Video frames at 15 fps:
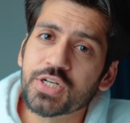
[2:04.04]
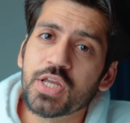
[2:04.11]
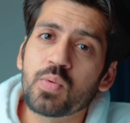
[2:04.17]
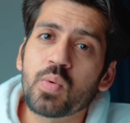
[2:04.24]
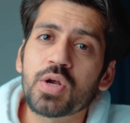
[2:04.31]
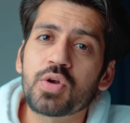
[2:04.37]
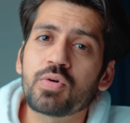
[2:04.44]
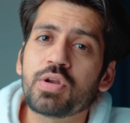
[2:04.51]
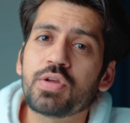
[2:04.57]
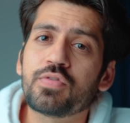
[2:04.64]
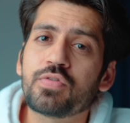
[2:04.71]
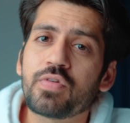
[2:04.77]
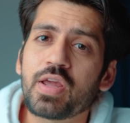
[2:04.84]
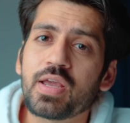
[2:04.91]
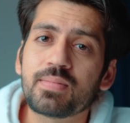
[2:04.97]
120
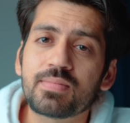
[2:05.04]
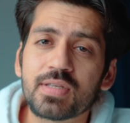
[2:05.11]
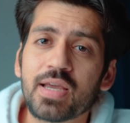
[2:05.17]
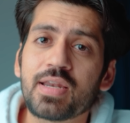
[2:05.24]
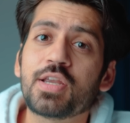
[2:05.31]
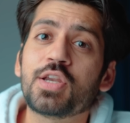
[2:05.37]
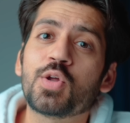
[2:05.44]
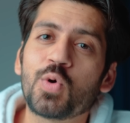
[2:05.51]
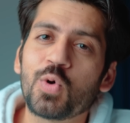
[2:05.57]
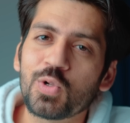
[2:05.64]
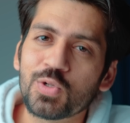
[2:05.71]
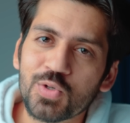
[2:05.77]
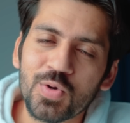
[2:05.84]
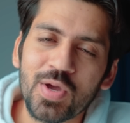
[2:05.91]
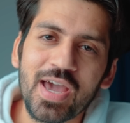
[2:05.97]
frames, and it
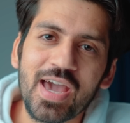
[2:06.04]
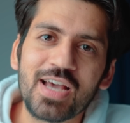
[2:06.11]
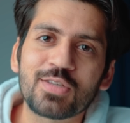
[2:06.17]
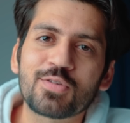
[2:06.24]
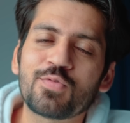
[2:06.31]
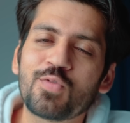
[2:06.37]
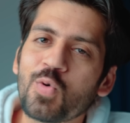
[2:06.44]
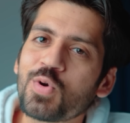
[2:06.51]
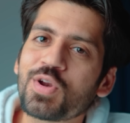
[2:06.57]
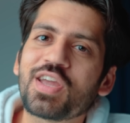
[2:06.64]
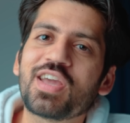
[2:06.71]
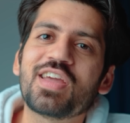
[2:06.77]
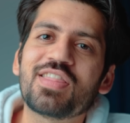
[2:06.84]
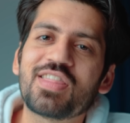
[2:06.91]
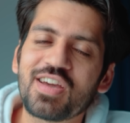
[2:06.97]
also has
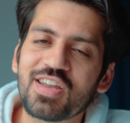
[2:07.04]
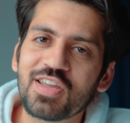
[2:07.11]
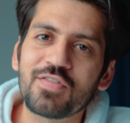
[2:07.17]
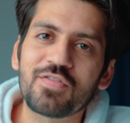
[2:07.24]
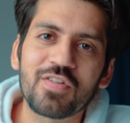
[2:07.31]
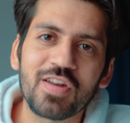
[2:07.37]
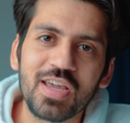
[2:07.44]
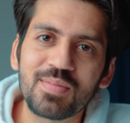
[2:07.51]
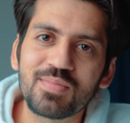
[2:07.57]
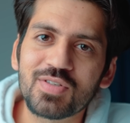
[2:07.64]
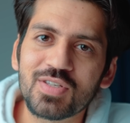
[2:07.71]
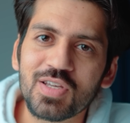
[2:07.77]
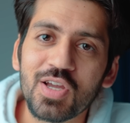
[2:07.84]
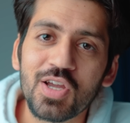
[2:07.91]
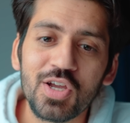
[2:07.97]
4K 30
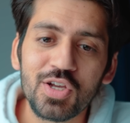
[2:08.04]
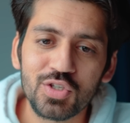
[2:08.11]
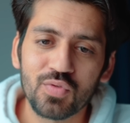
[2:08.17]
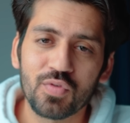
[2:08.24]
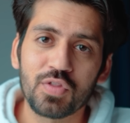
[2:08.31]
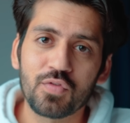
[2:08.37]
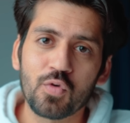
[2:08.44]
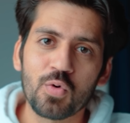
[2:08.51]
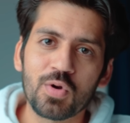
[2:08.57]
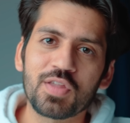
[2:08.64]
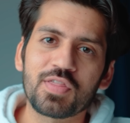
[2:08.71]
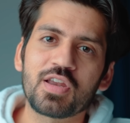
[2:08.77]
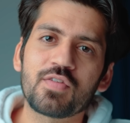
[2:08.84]
frames. So with 4K 30